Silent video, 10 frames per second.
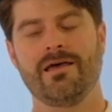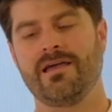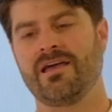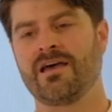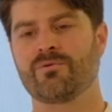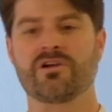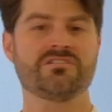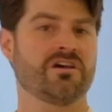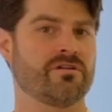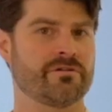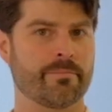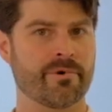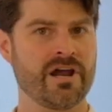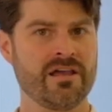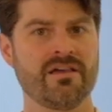and we're going to take a little
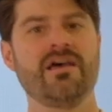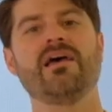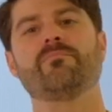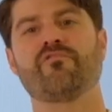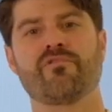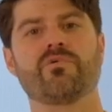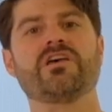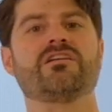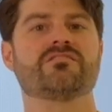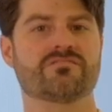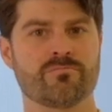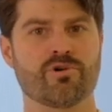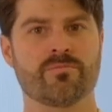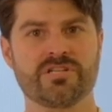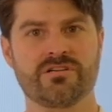break before we get into some
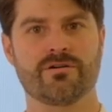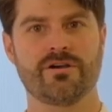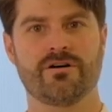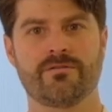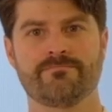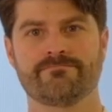more material.